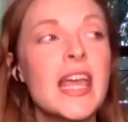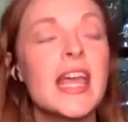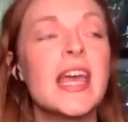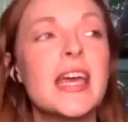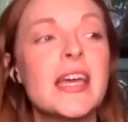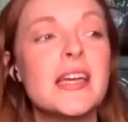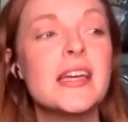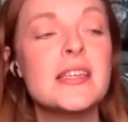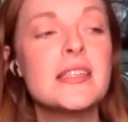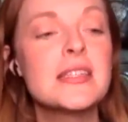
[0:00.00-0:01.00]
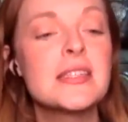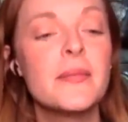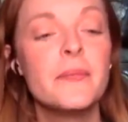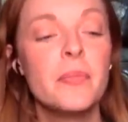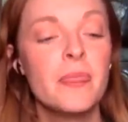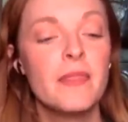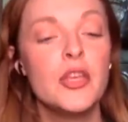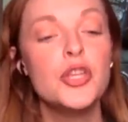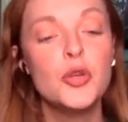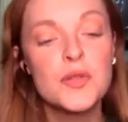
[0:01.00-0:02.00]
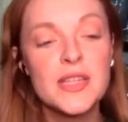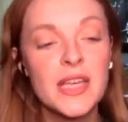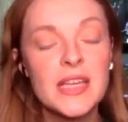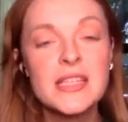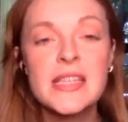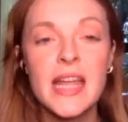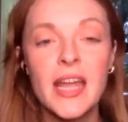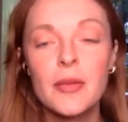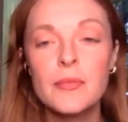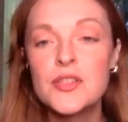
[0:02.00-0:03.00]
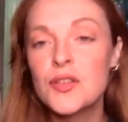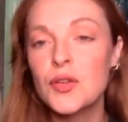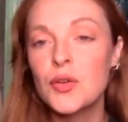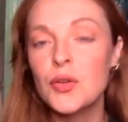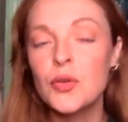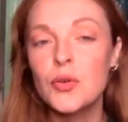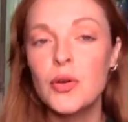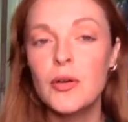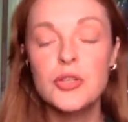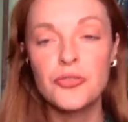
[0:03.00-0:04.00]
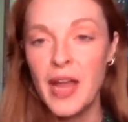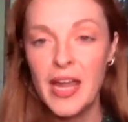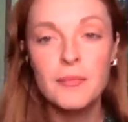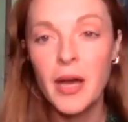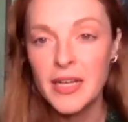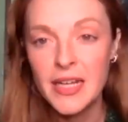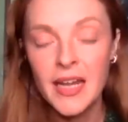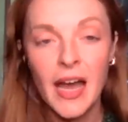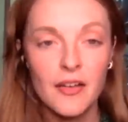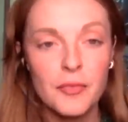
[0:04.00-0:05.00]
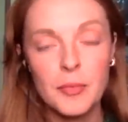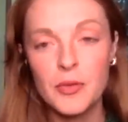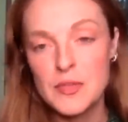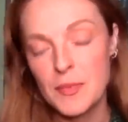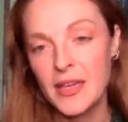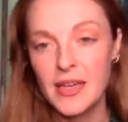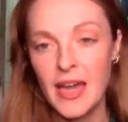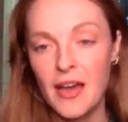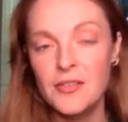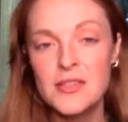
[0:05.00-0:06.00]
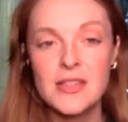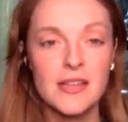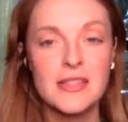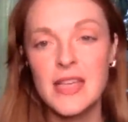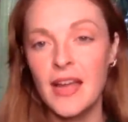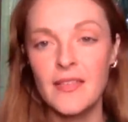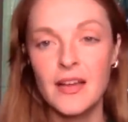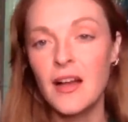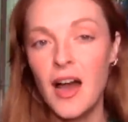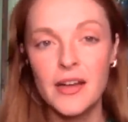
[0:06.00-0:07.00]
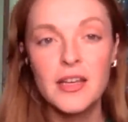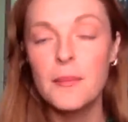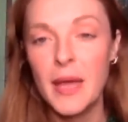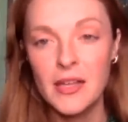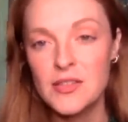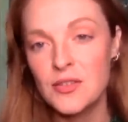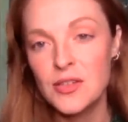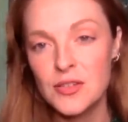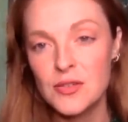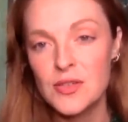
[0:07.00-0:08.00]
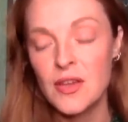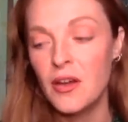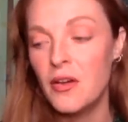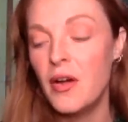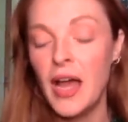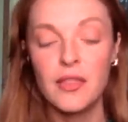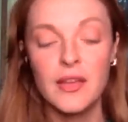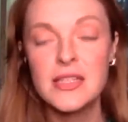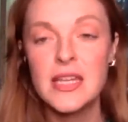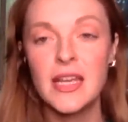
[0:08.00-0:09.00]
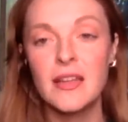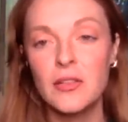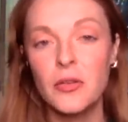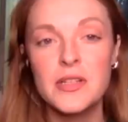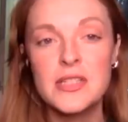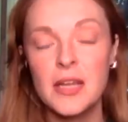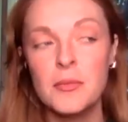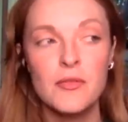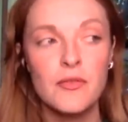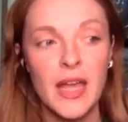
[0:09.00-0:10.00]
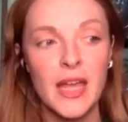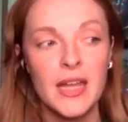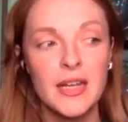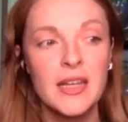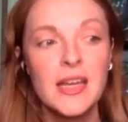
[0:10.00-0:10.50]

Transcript: is using his name to drain money out of people's bank accounts and saying that God commands you to do so. I think taking the Lord's name in vain